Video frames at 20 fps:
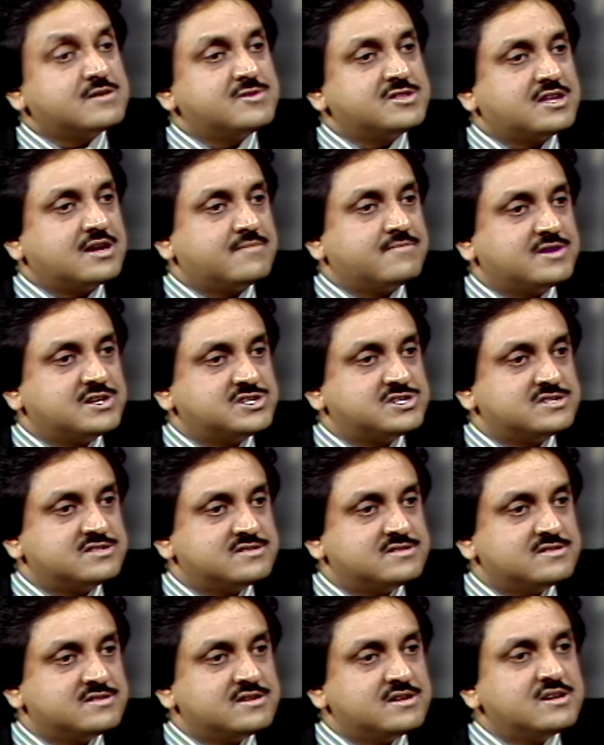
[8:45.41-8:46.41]
Amitabh Bachchan.
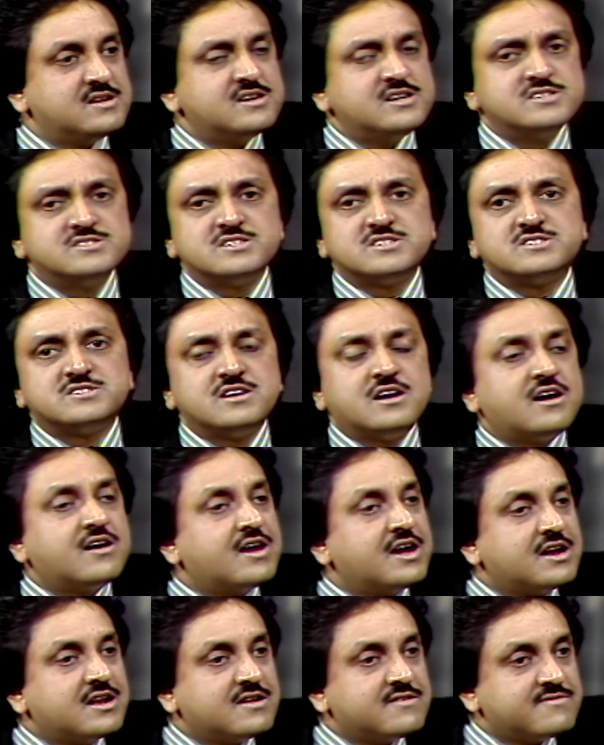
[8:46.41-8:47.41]
He's a star
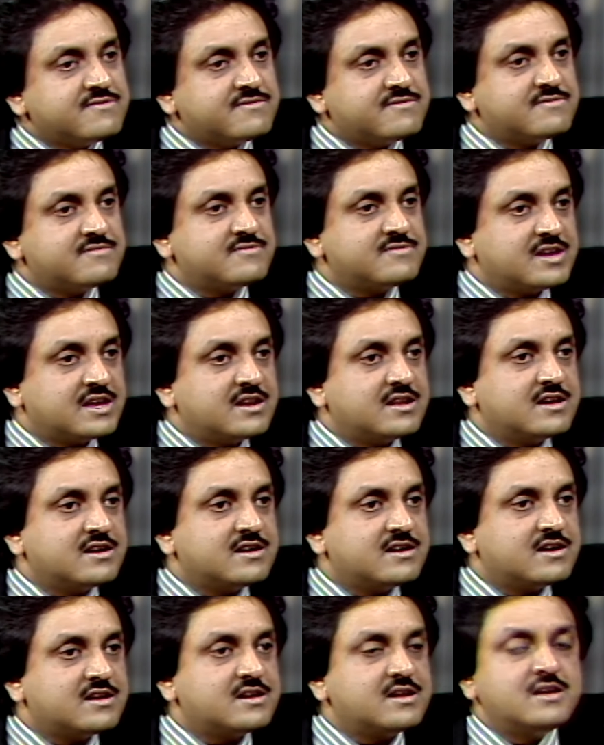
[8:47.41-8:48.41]
idol of
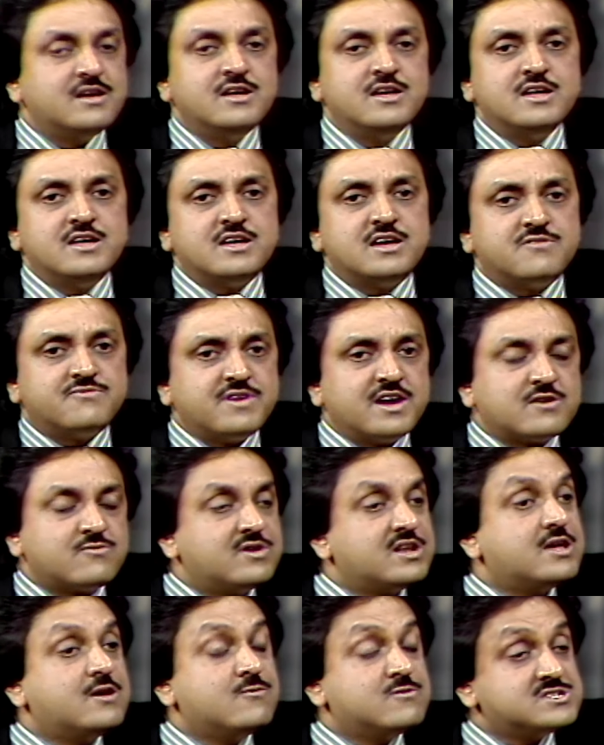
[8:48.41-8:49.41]
India. And in fact,
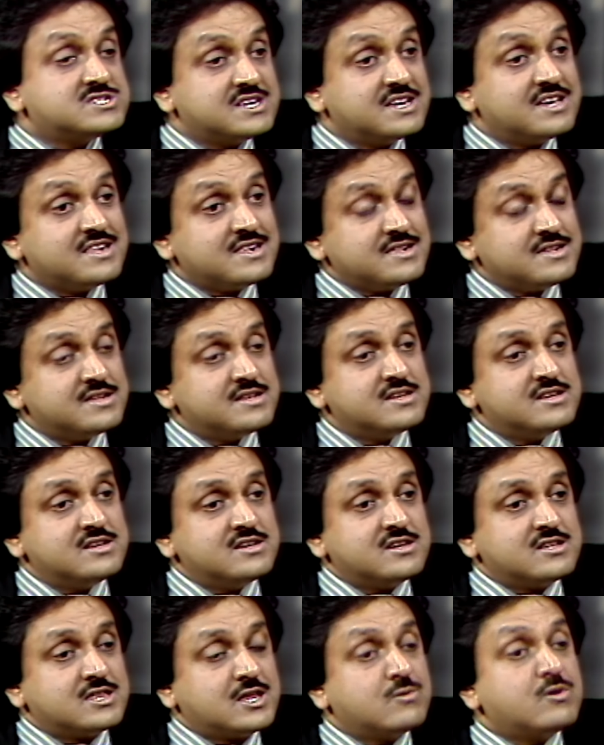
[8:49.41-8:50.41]
when he was ill,
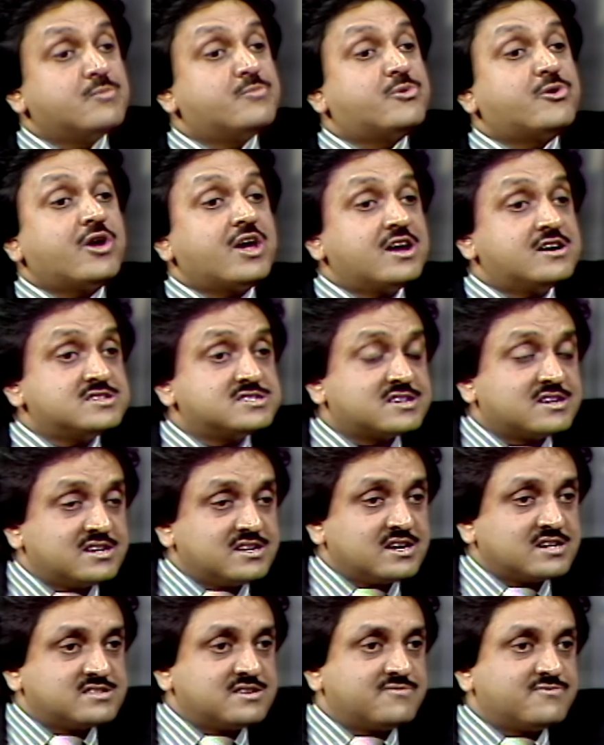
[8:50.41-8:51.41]
there were prayers
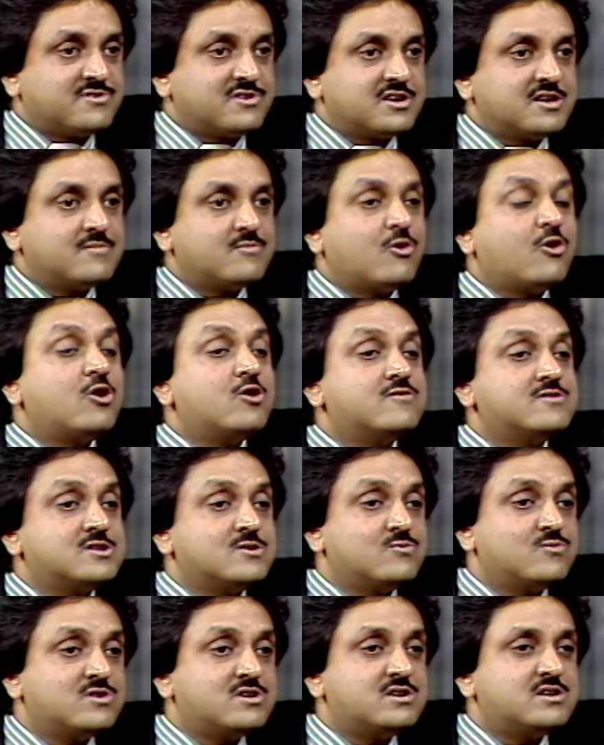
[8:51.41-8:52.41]
conducted for him all over the
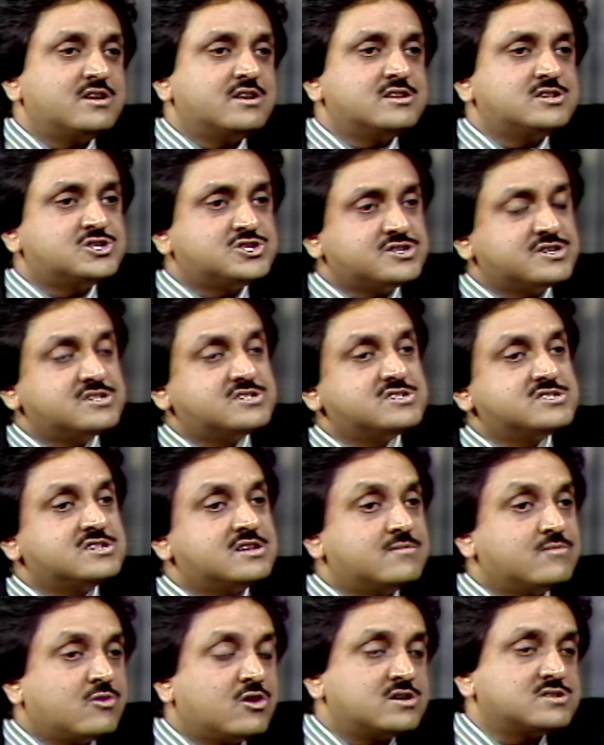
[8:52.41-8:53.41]
world in churches
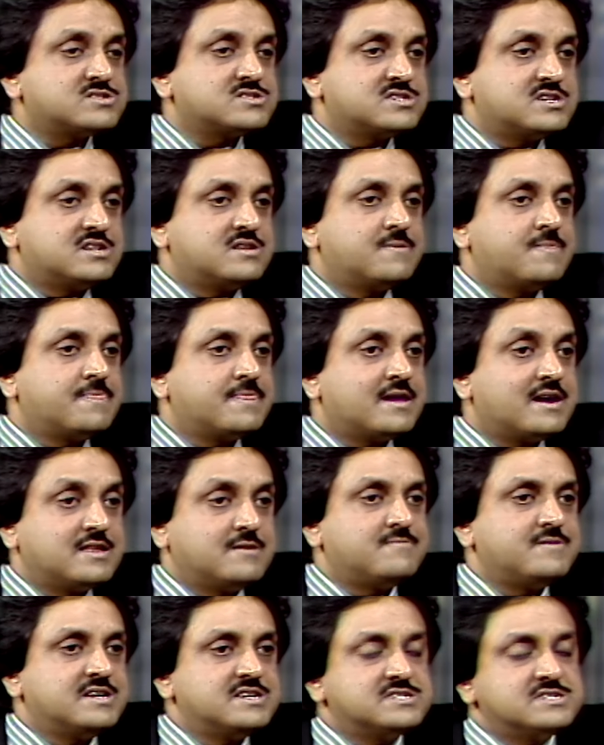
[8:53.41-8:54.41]
and mosques and other
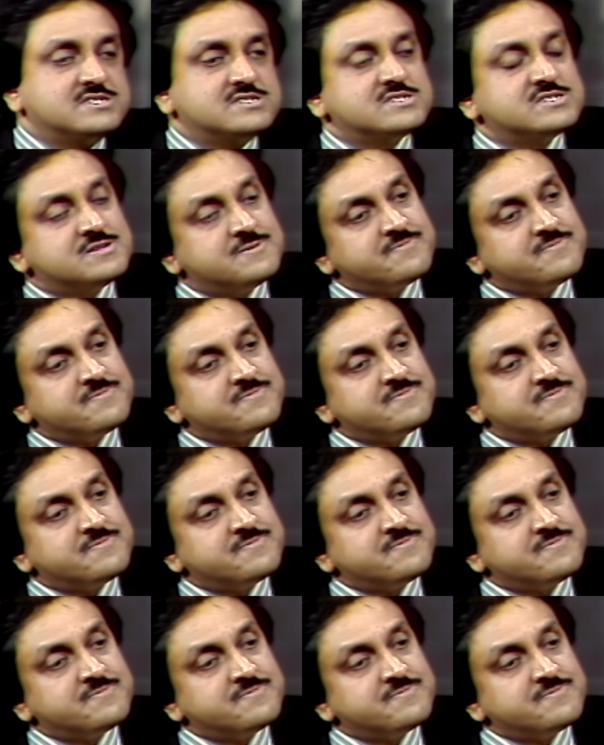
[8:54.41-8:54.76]
places.